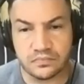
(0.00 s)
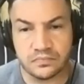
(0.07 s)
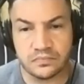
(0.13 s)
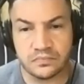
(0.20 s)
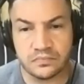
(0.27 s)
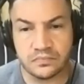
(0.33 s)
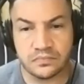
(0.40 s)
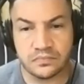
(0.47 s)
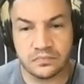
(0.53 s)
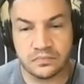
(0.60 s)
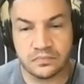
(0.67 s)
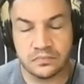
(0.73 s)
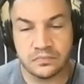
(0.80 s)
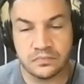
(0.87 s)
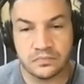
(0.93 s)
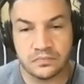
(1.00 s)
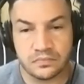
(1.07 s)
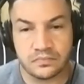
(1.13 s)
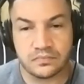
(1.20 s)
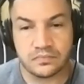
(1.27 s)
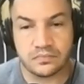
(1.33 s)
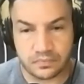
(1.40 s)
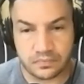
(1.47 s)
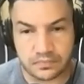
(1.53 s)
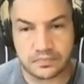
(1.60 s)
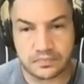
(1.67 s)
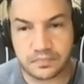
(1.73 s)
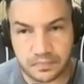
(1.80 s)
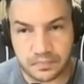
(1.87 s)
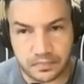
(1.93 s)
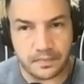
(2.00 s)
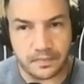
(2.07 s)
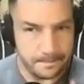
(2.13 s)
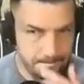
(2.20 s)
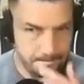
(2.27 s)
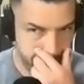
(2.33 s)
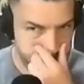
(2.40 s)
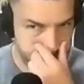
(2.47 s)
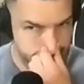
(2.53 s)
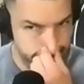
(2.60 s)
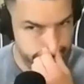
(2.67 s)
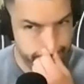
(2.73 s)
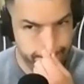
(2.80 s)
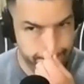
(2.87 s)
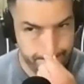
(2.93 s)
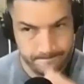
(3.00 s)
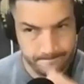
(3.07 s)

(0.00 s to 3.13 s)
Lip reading: [no speech]